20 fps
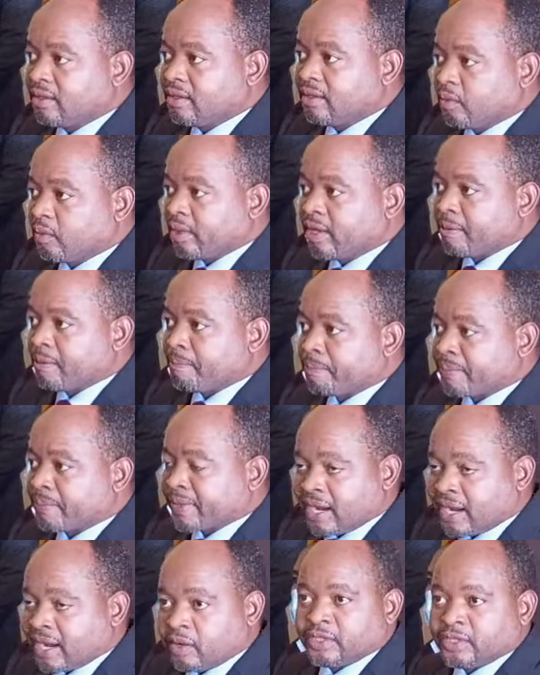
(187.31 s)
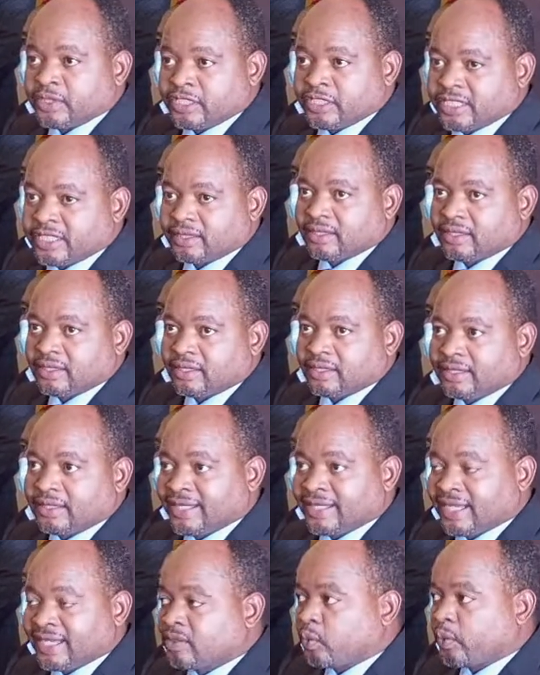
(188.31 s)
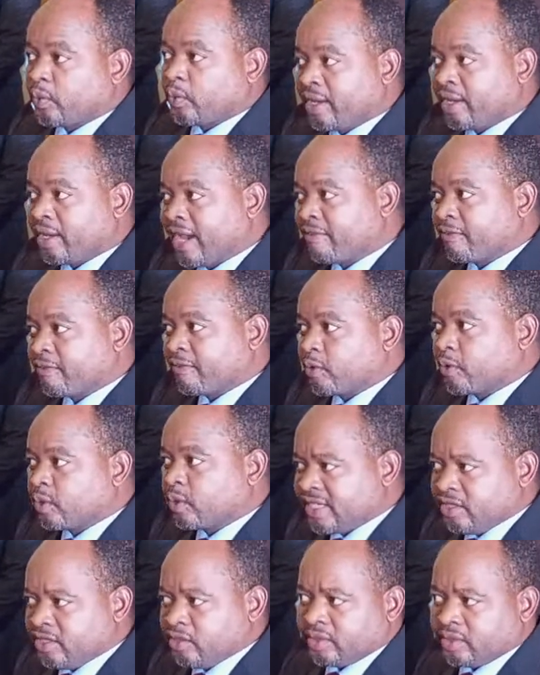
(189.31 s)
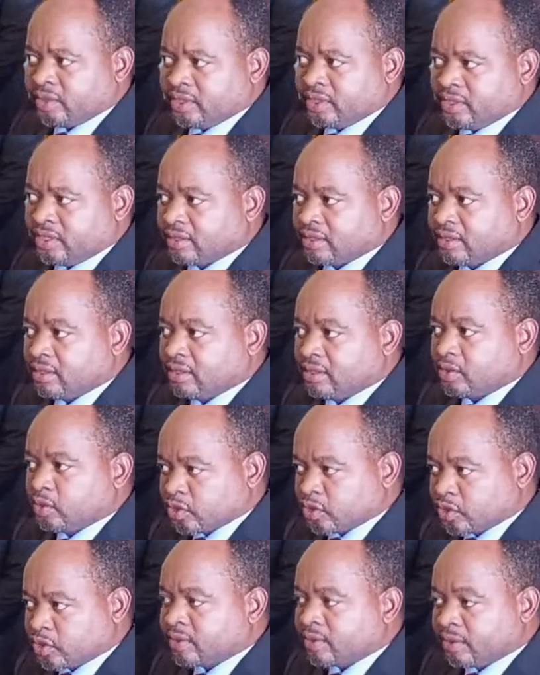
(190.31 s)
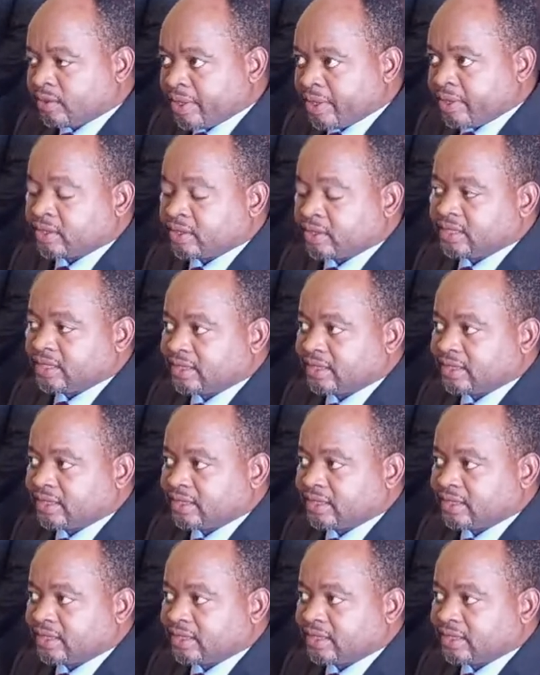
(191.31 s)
we are proud that we have continued to show the world